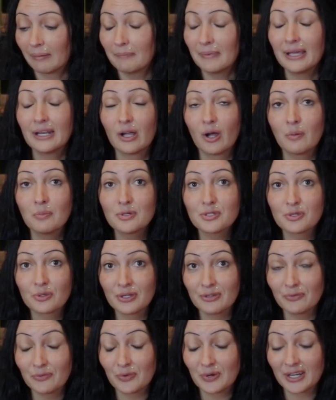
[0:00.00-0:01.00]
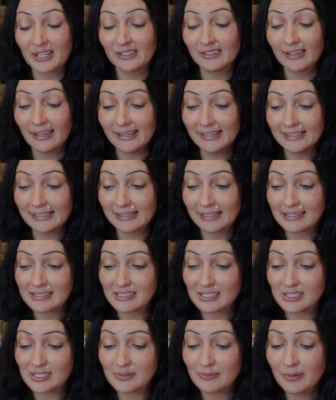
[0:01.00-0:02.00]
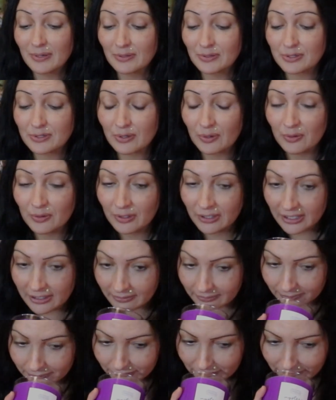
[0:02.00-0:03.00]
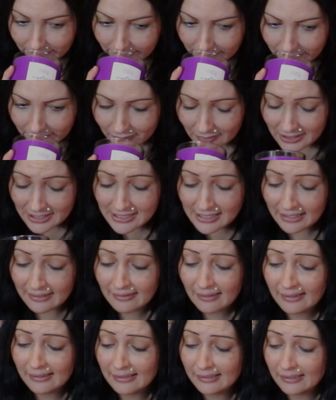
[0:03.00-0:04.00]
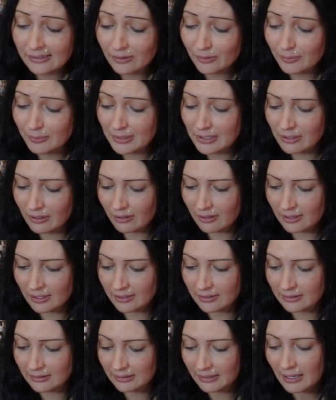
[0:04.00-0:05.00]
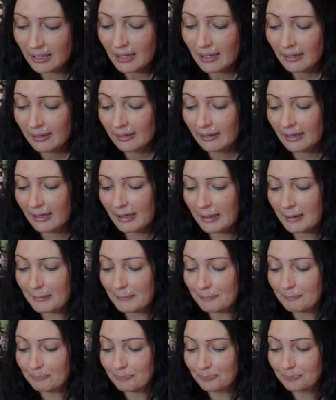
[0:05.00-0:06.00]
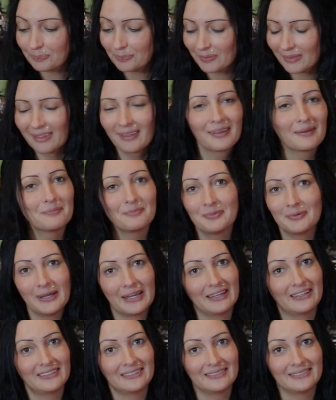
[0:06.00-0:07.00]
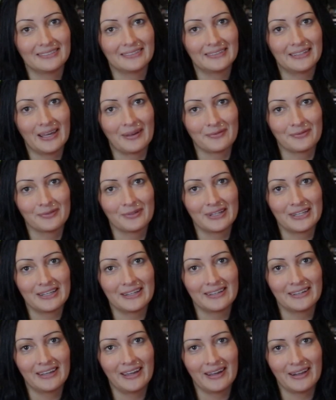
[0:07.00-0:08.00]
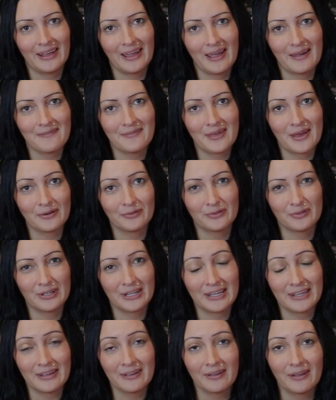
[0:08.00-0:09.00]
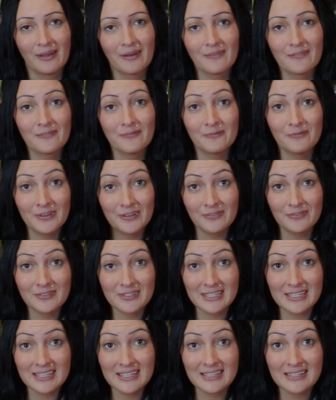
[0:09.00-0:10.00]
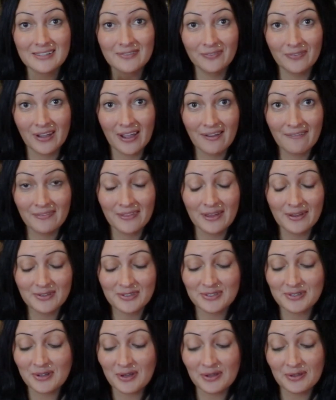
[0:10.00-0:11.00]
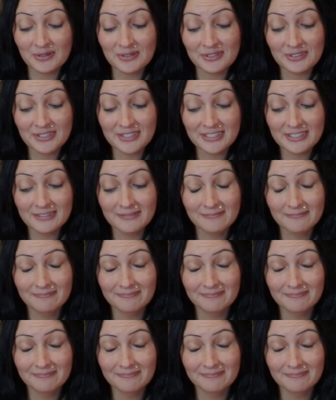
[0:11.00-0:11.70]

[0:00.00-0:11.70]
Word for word: man, I almost don't even want to light it because it smells so good. Once I light it, it'll be gone. Um, but that ring, gotta have that ring. Fifteen to five thousand dollars.